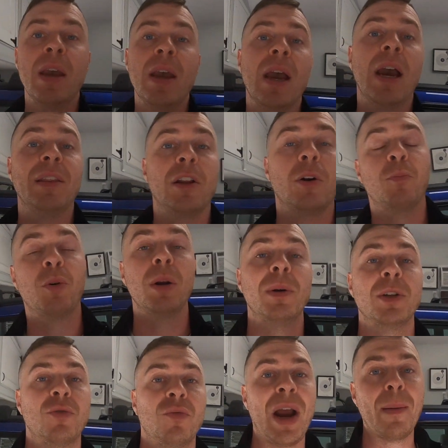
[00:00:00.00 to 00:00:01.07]
And that'll pretty
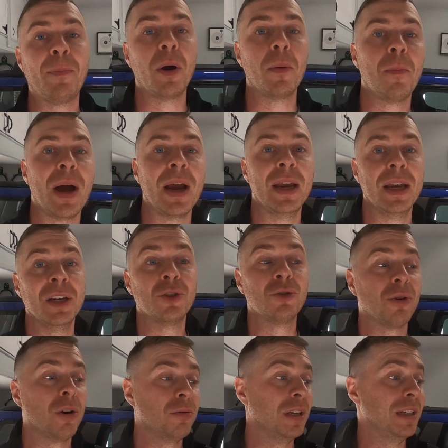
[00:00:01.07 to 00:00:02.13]
much wrap up my
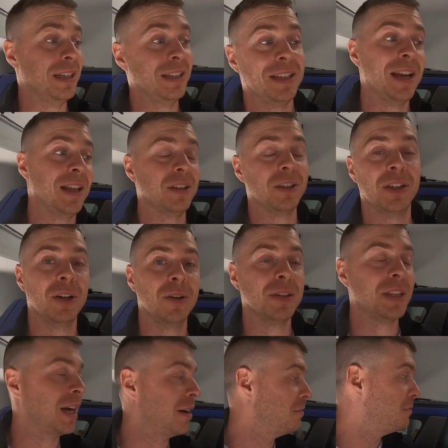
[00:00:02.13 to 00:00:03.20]
intro to detailing series
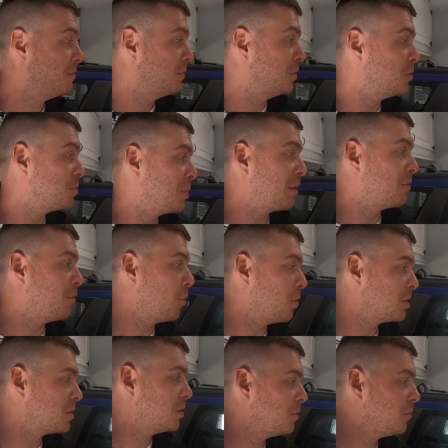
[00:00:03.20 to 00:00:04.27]
that I've used my
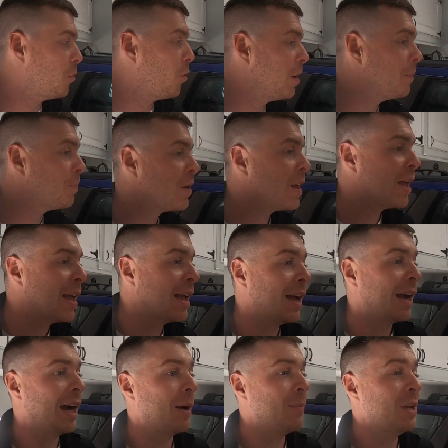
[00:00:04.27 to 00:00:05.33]
Forester for.
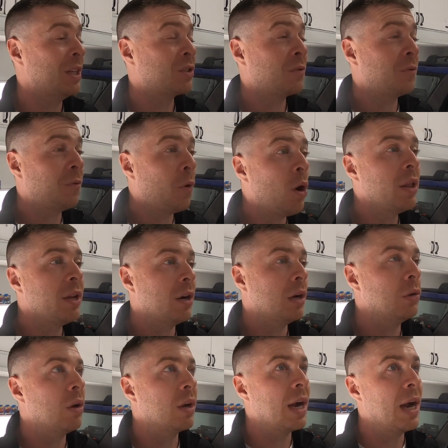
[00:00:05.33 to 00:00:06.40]
It's fall here on
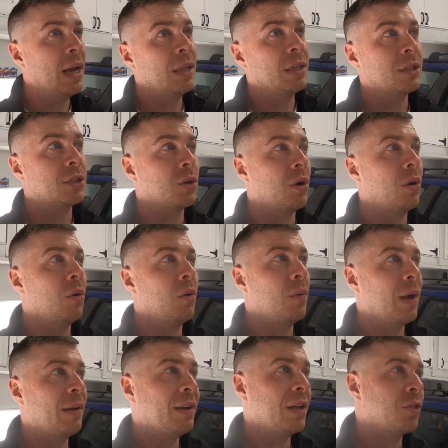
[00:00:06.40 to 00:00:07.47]
Long Island, so
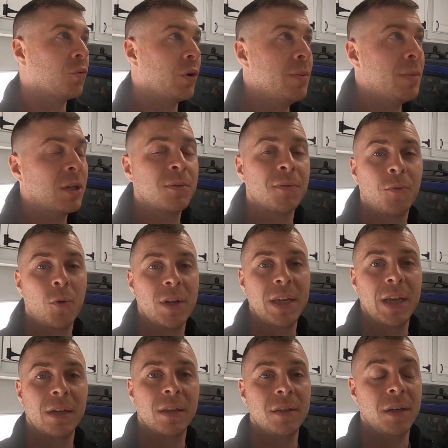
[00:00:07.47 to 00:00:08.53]
I've got 3 months before the
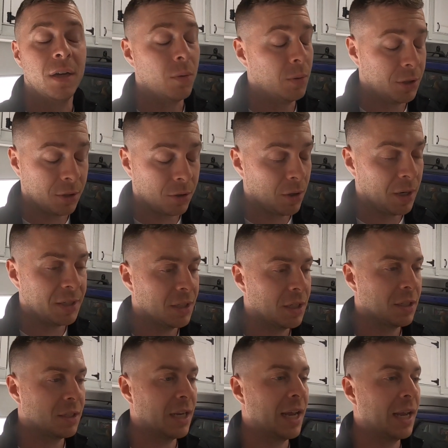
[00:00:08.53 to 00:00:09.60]
end of the year, which is crazy to
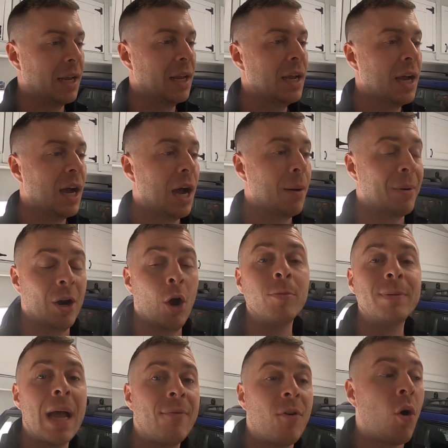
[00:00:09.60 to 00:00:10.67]
say. But I hope
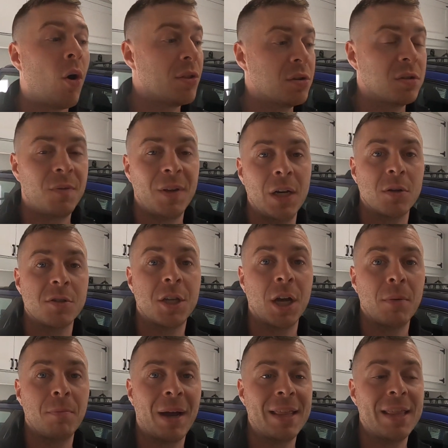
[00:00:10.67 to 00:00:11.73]
to have all those videos
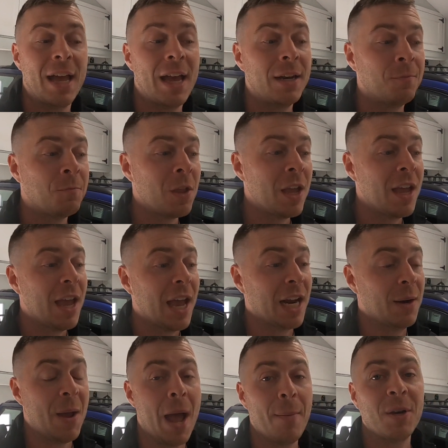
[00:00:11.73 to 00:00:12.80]
done by then. And
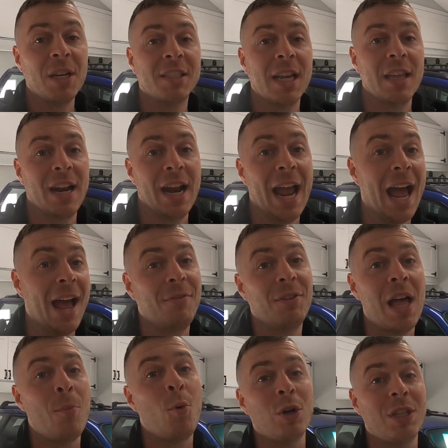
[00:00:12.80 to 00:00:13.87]
I'm happy to say that I have a
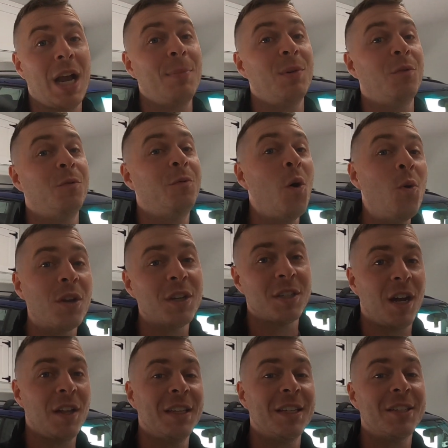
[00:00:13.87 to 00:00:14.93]
lot more time to focus
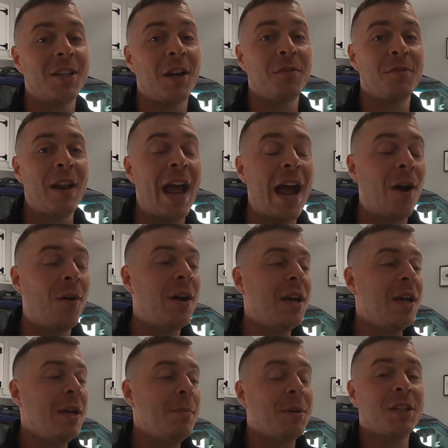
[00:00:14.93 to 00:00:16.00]
on this stuff now,
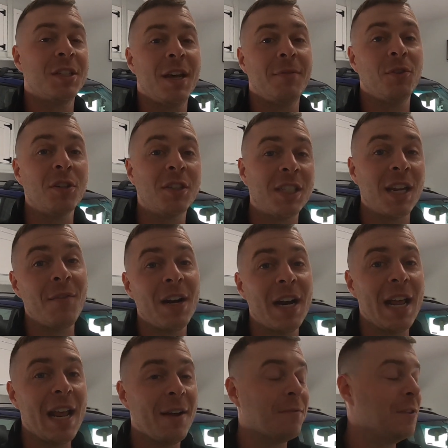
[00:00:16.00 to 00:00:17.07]
because after
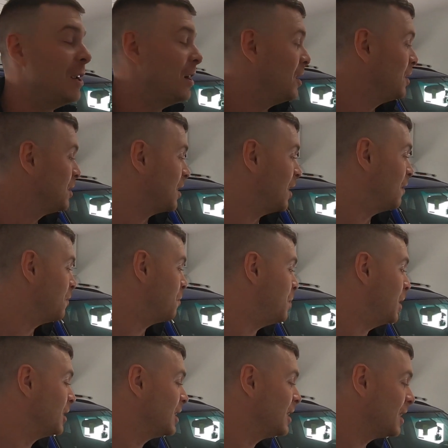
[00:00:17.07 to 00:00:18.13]
7.5 years of
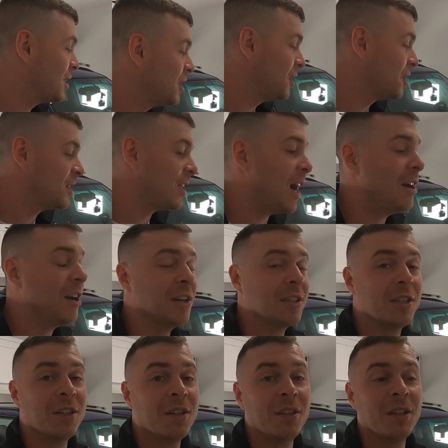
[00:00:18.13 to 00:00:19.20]
building this little side
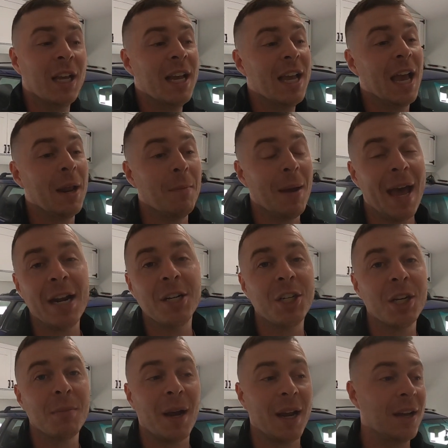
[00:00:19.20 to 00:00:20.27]
hustle and
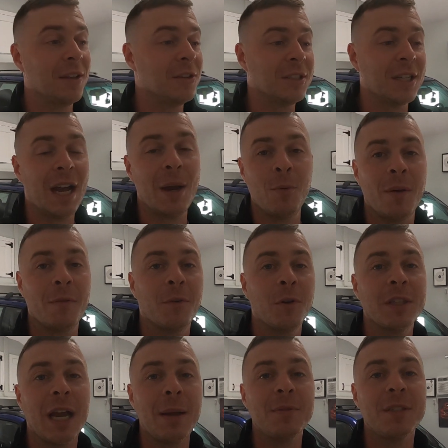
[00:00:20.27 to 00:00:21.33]
managing my other time with my
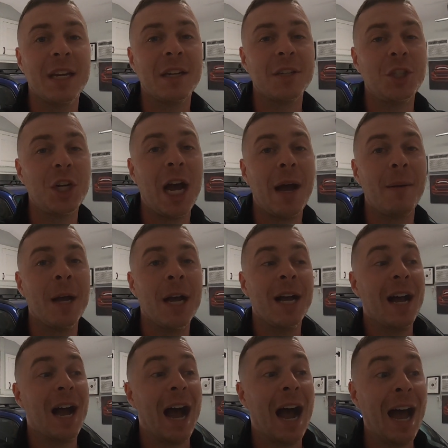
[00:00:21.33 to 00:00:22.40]
full-time sales job,
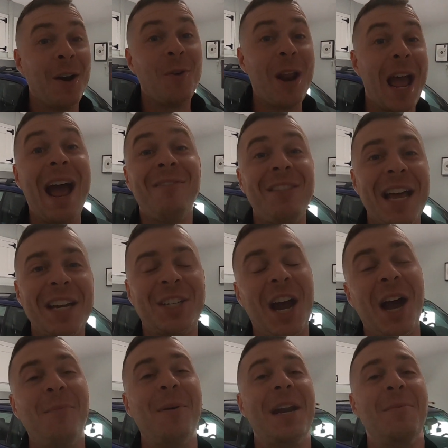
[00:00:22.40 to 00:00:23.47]
I don't have that
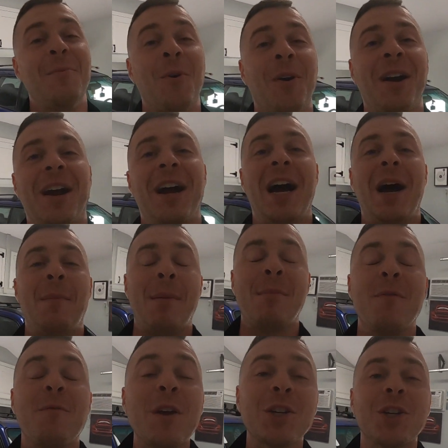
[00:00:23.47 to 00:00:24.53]
job anymore. I'm
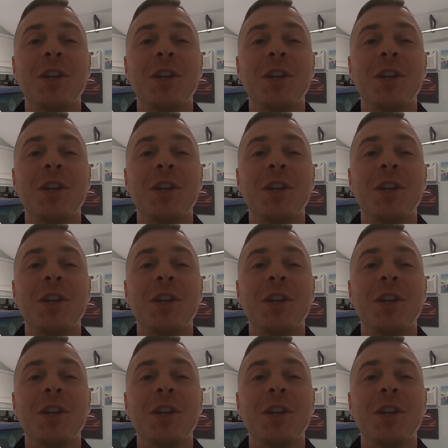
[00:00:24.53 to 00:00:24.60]
officially